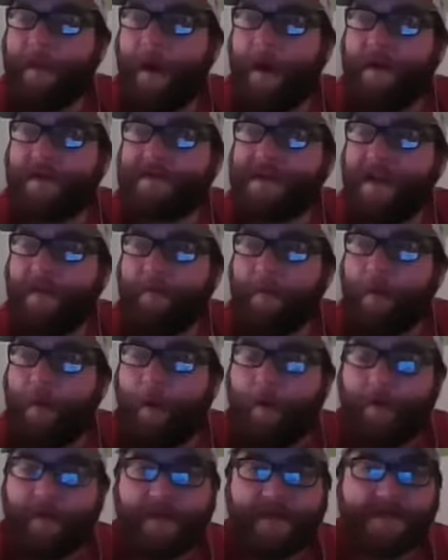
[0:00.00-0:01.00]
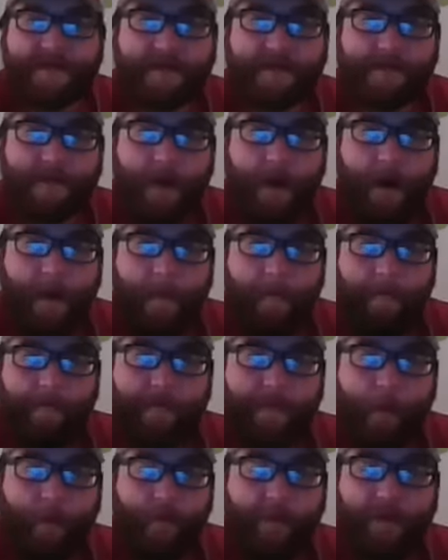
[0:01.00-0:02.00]
several artists.
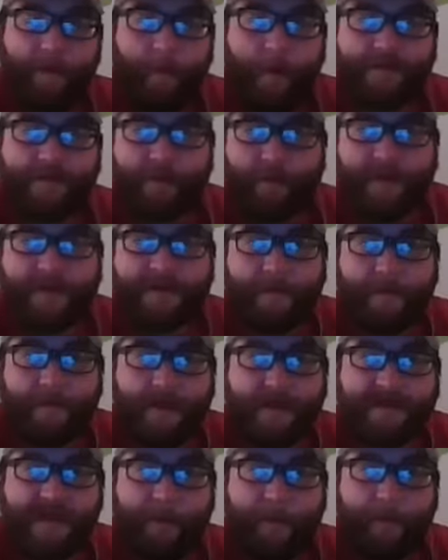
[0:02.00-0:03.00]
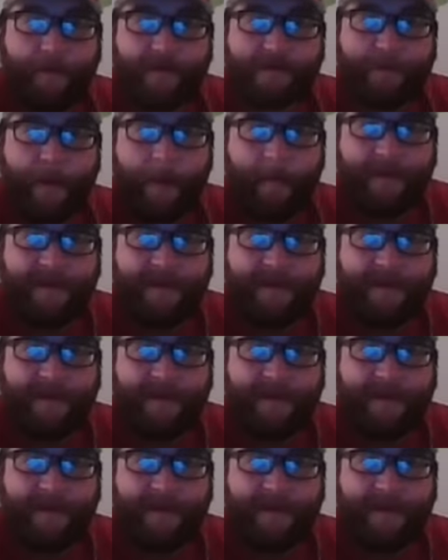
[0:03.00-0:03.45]
The most recent example is probably